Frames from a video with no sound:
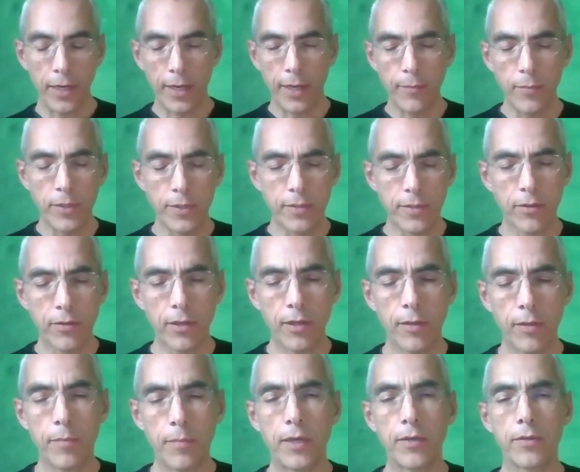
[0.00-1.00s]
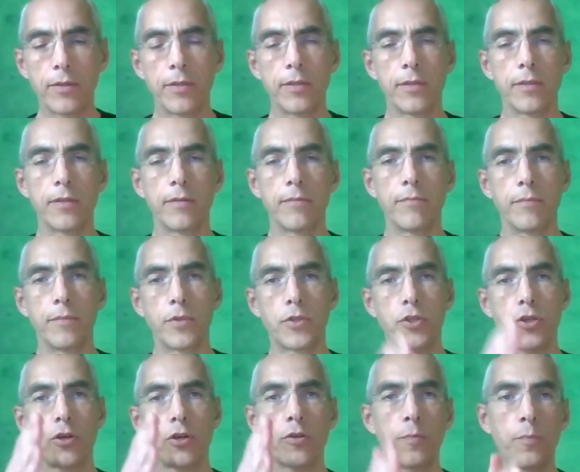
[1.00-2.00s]
Emmett talking about the
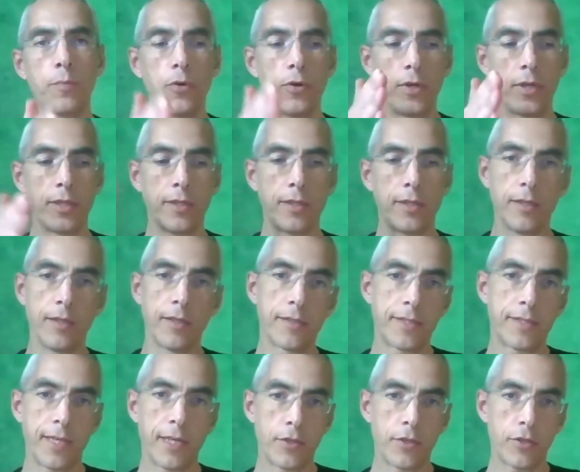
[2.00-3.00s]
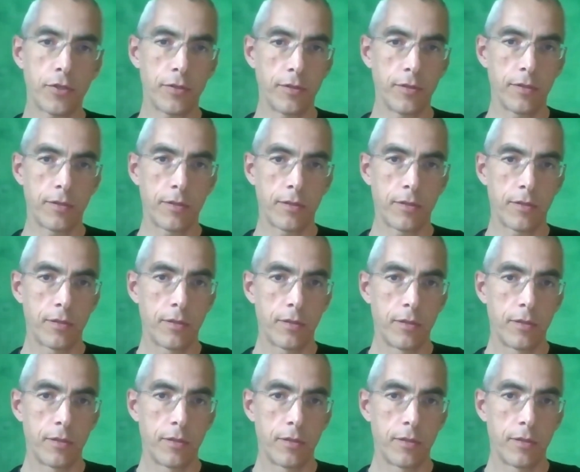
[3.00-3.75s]
shock point in the sessions.